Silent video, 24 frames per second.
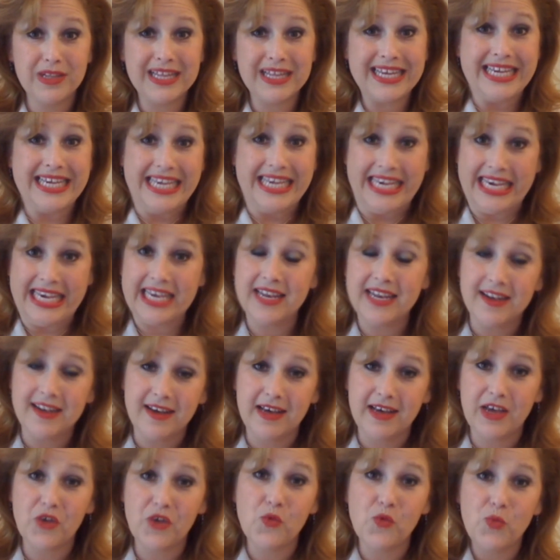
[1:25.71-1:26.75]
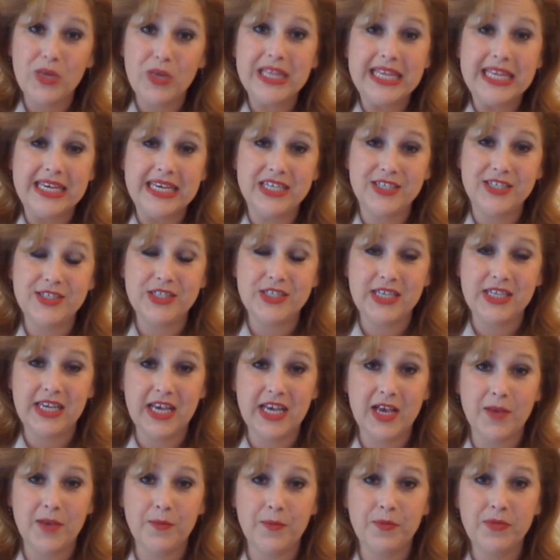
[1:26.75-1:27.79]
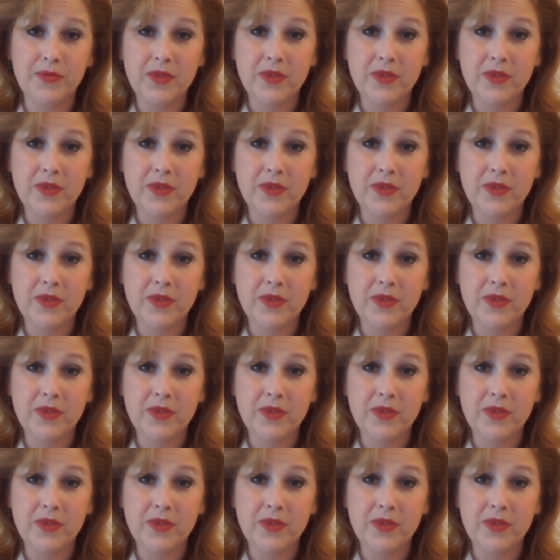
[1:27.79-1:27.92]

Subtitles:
like he and I with HCM